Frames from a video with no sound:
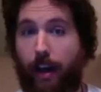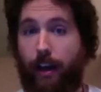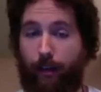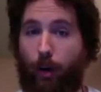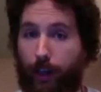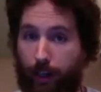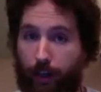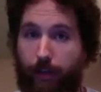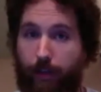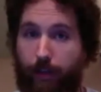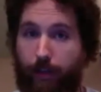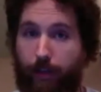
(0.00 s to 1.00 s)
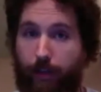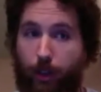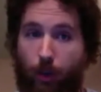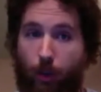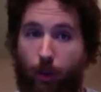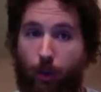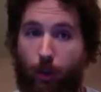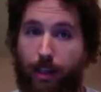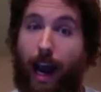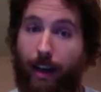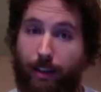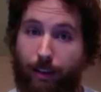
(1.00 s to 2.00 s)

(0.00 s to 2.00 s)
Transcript: if you're an individual who has an